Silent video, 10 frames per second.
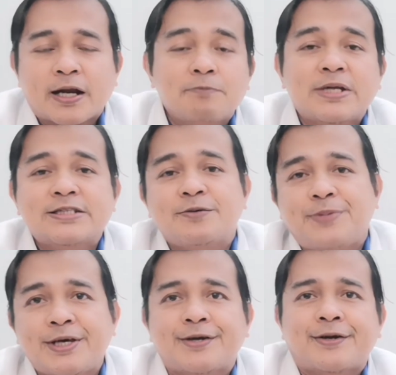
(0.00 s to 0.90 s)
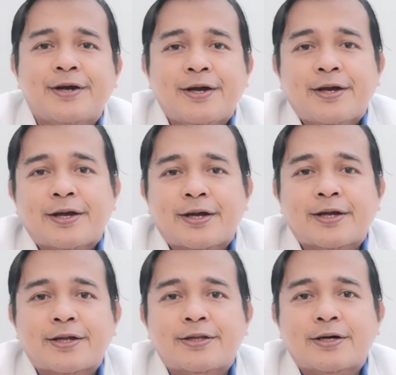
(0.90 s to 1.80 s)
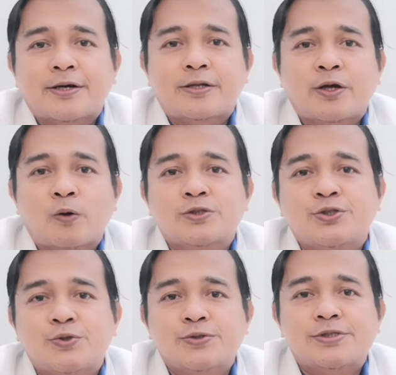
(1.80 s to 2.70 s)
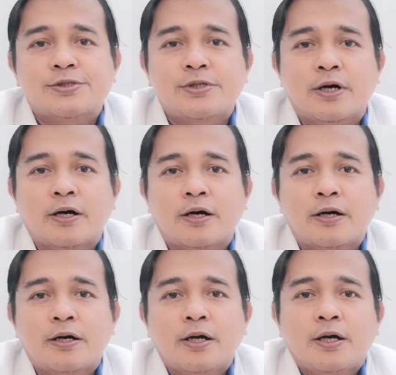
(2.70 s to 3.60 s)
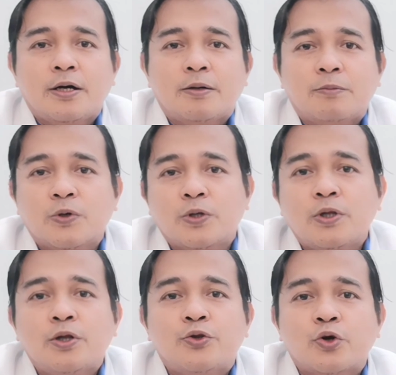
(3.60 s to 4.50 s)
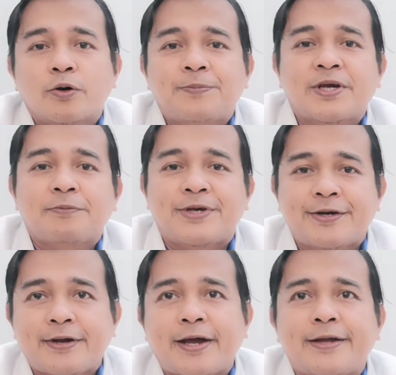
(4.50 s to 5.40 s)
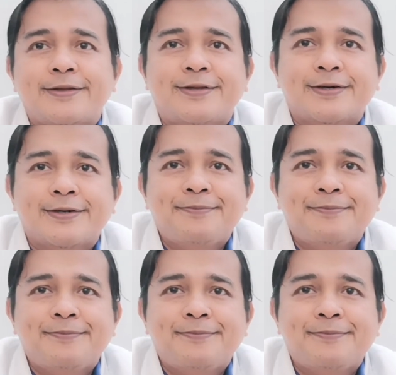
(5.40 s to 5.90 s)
remdesivir, and they also used the molnupiravir, and